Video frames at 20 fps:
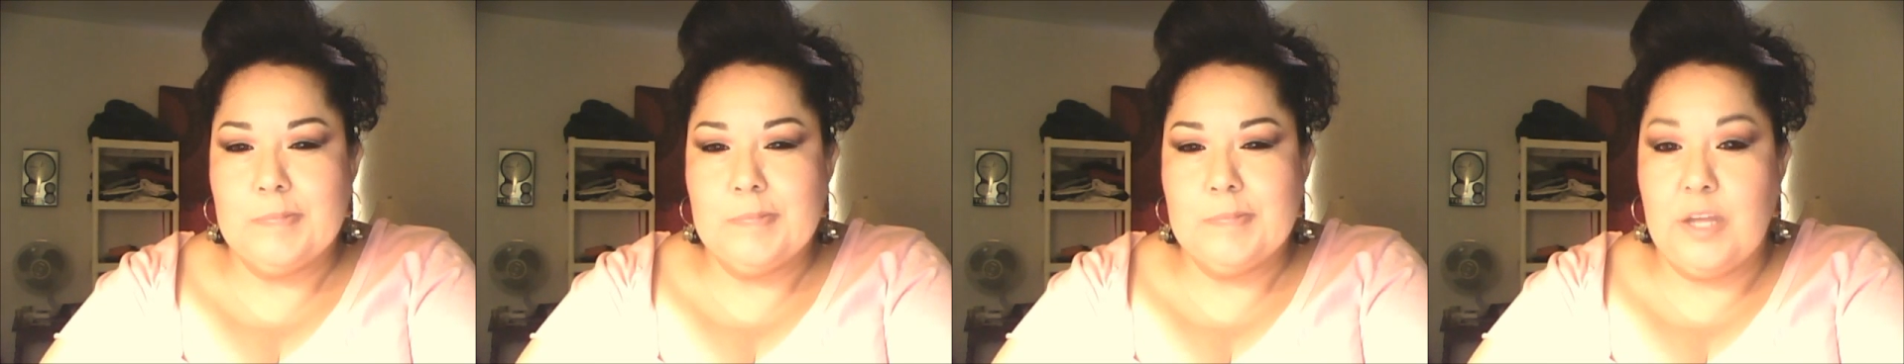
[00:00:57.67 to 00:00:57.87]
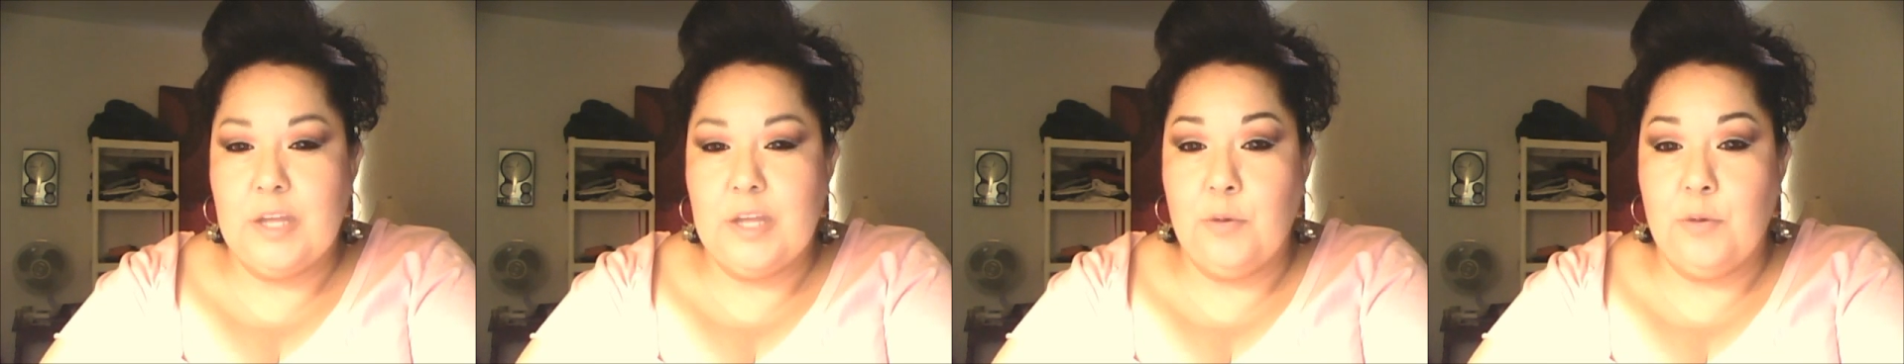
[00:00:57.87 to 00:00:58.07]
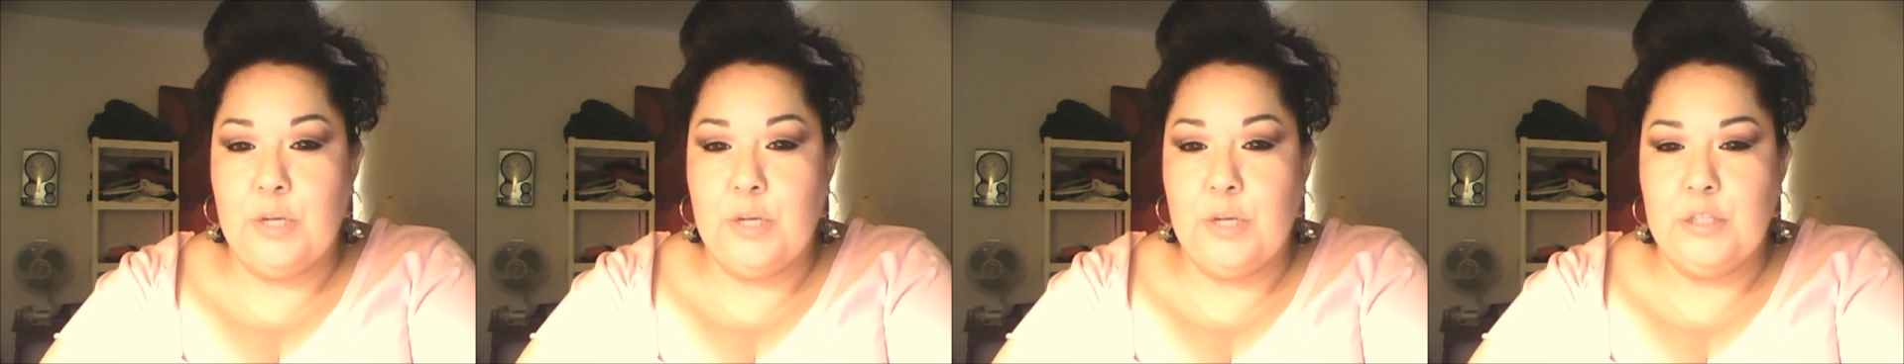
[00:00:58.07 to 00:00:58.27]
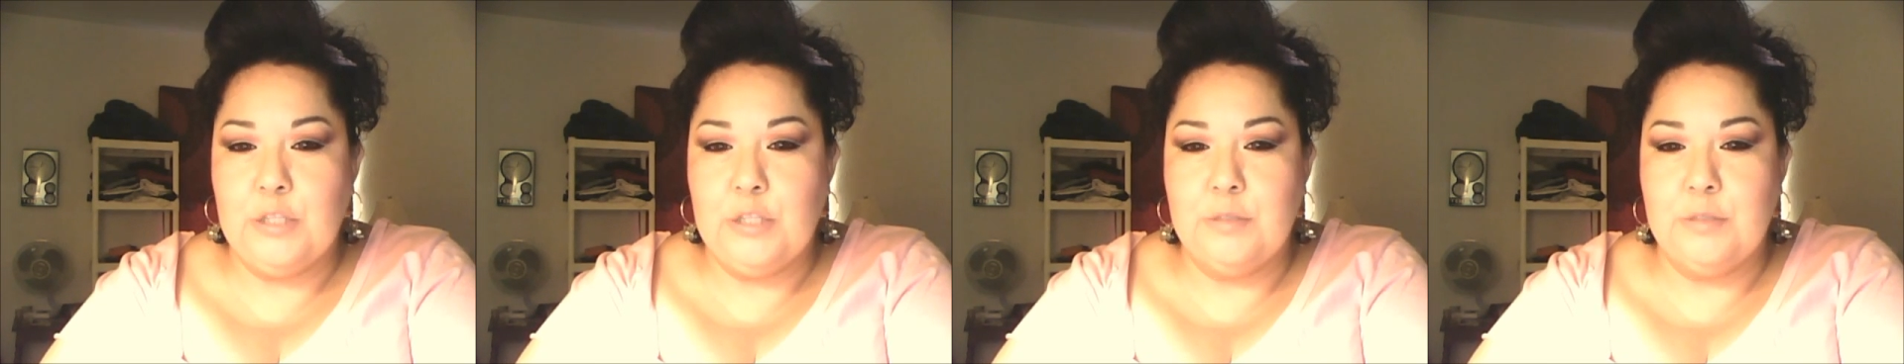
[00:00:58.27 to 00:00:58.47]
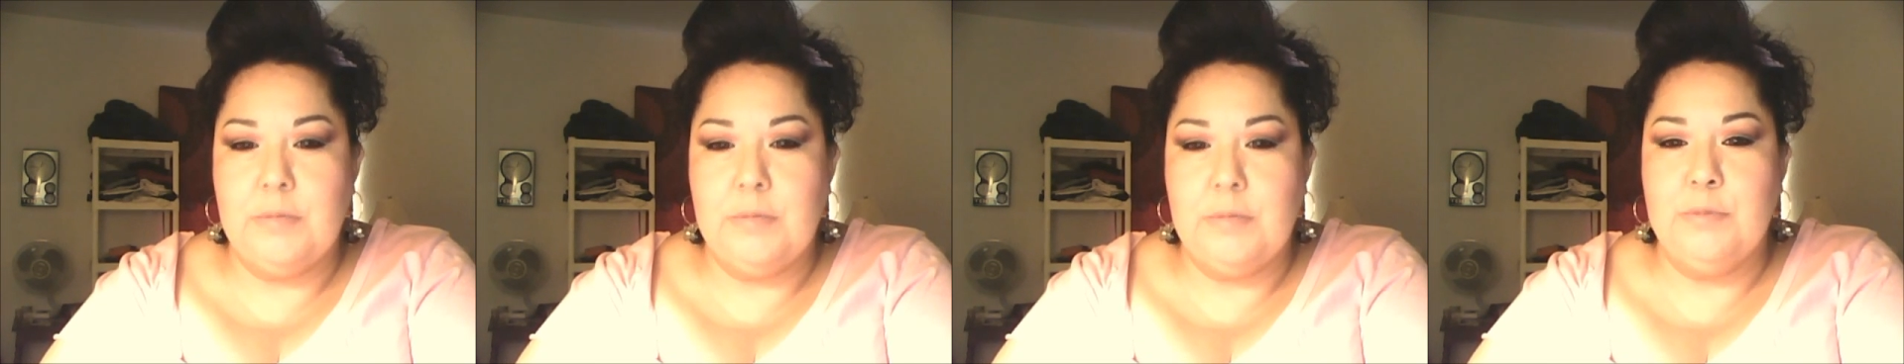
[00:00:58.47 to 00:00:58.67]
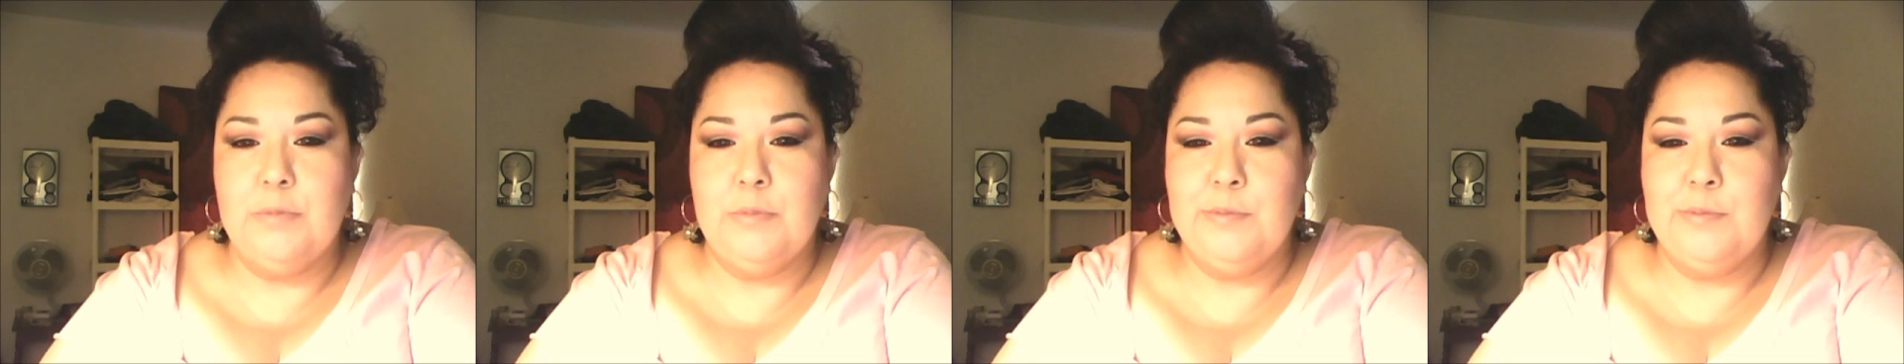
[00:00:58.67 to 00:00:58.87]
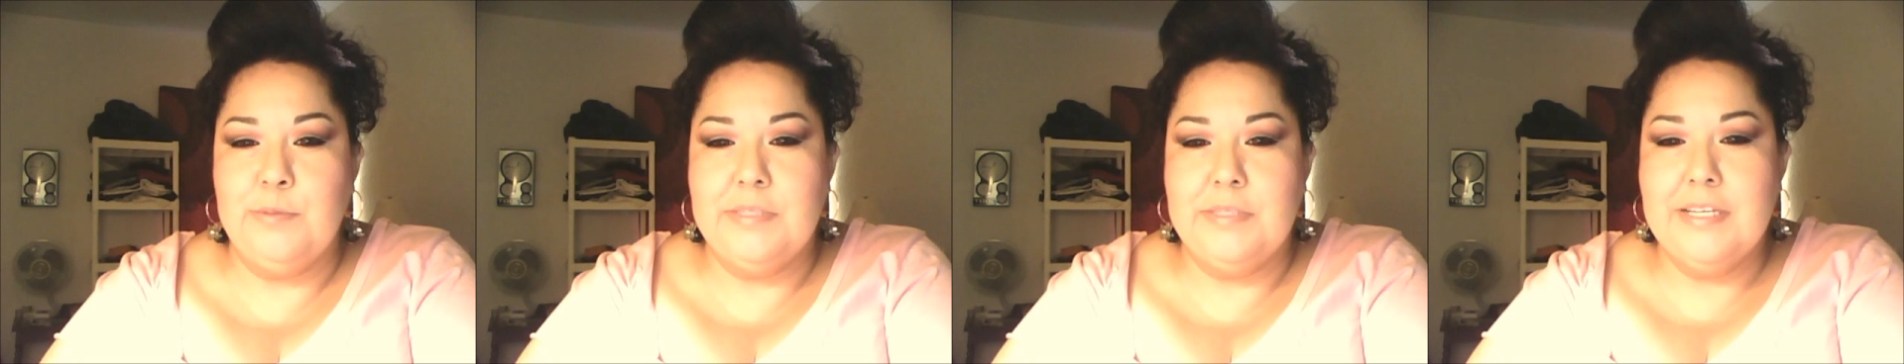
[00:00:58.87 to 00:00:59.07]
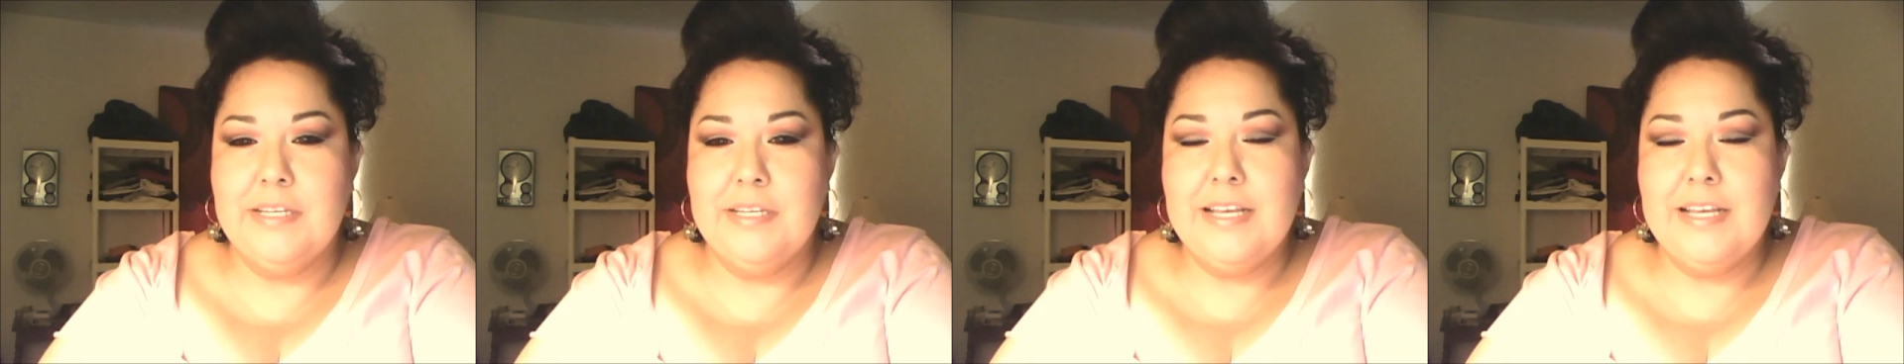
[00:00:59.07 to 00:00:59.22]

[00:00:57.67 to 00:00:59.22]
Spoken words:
I don't want to lose my boobs.